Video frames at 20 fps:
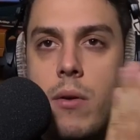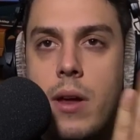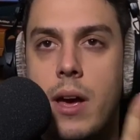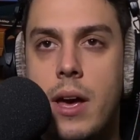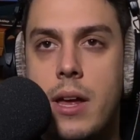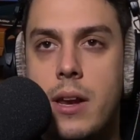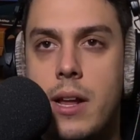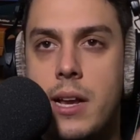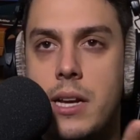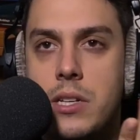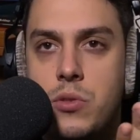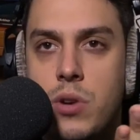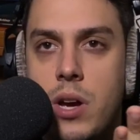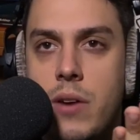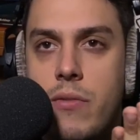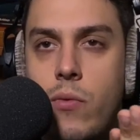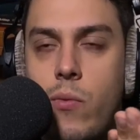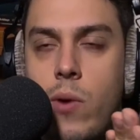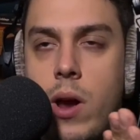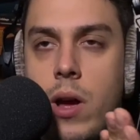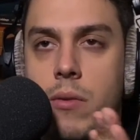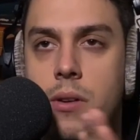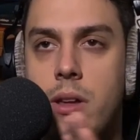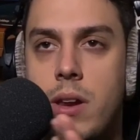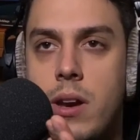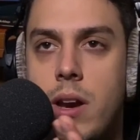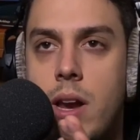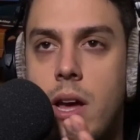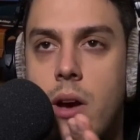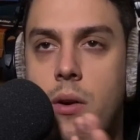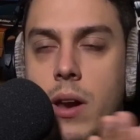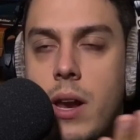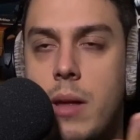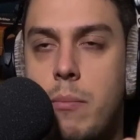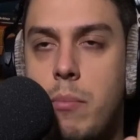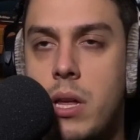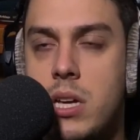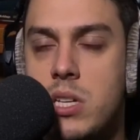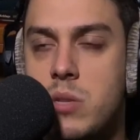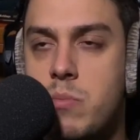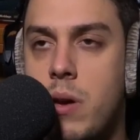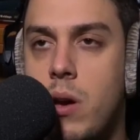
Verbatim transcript: I drive around In-N-Out and I place my